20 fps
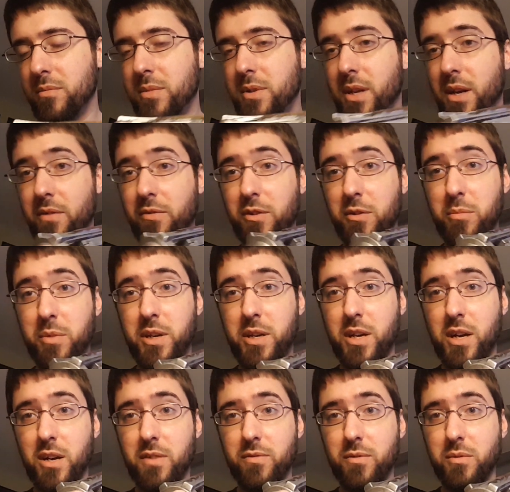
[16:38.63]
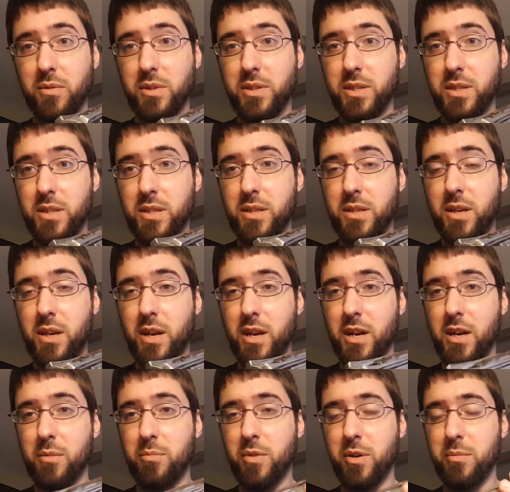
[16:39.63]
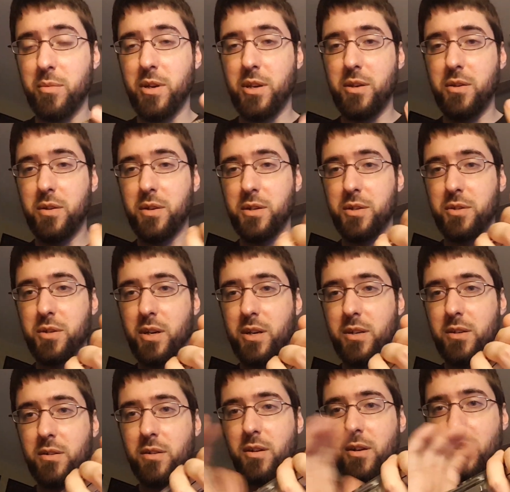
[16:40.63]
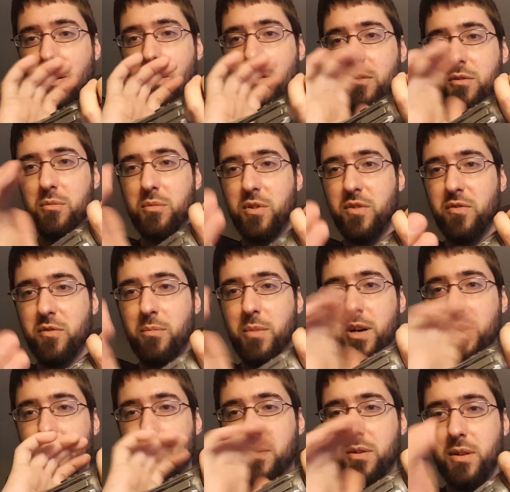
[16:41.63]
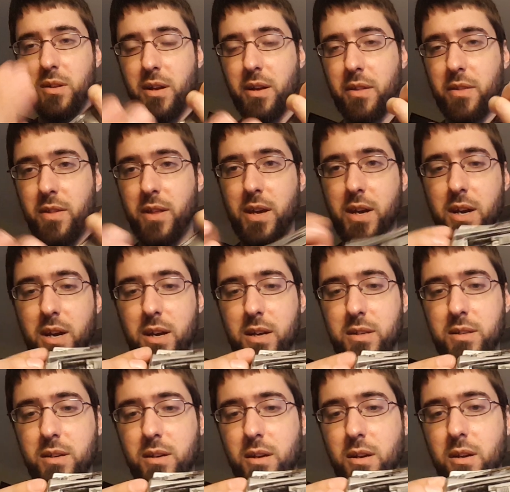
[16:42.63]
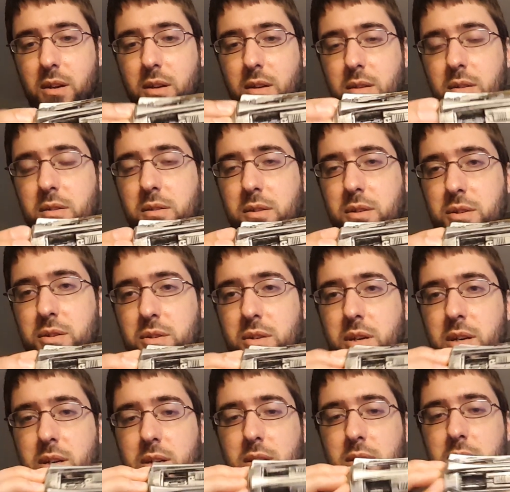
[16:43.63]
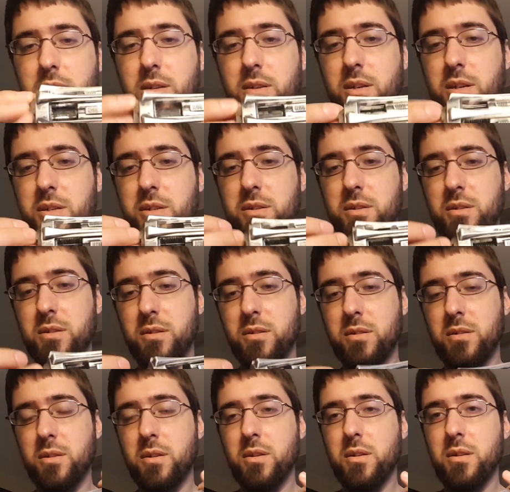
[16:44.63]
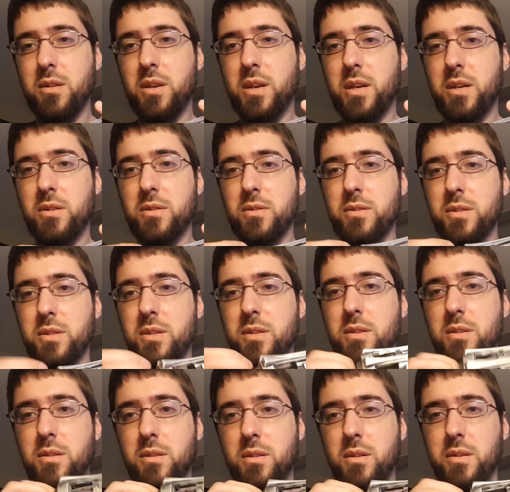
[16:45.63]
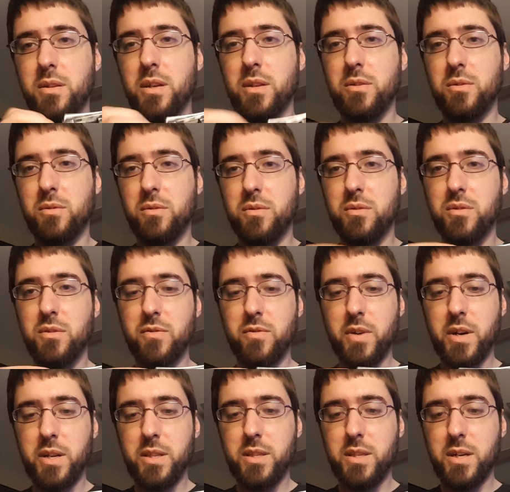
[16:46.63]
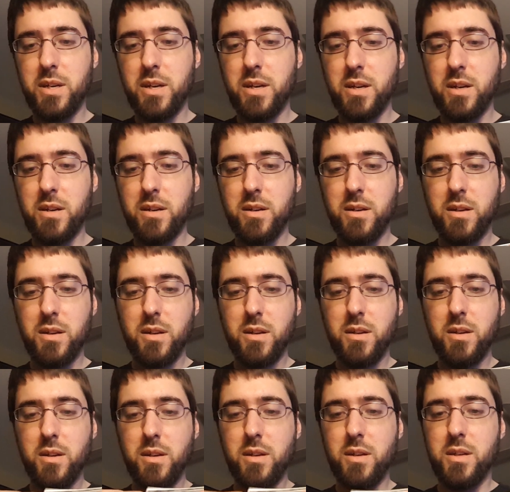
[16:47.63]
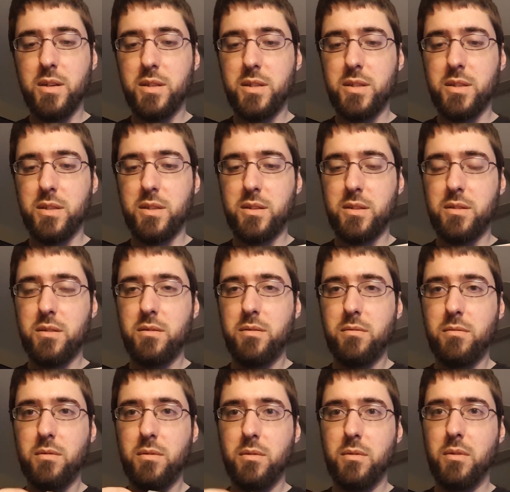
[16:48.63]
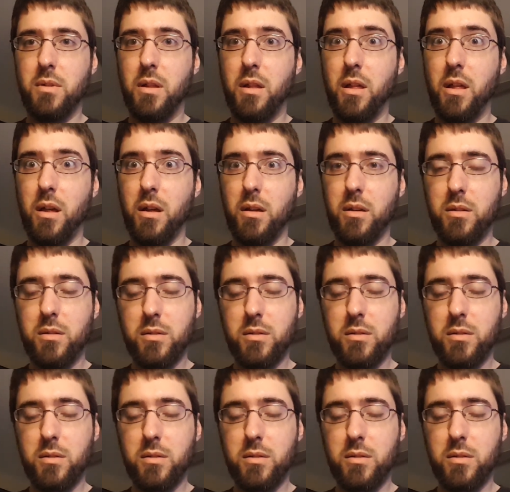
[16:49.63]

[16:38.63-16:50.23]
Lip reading: Definitely be careful with this cap. I mean, you can try to remove it by doing it like that. You can try to get your nails on that little groove right there. It's just, ugh.